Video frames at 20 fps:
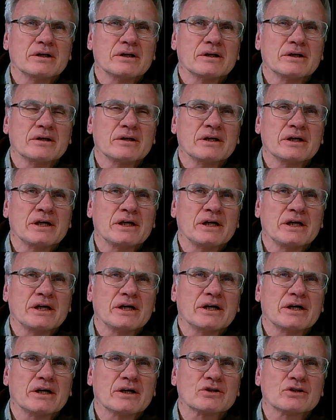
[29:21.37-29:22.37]

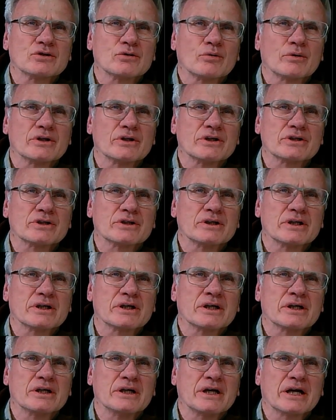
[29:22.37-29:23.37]
here. So we're just going to
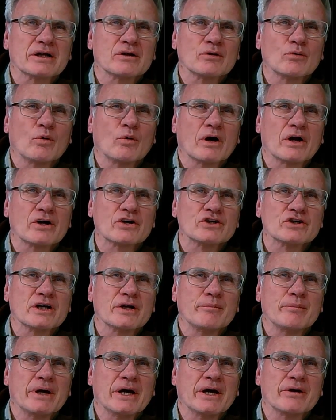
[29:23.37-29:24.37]
connect the watershed
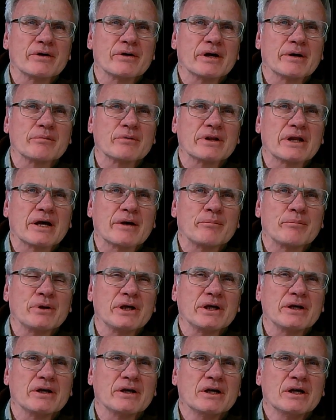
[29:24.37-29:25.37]
boundary up to that peak.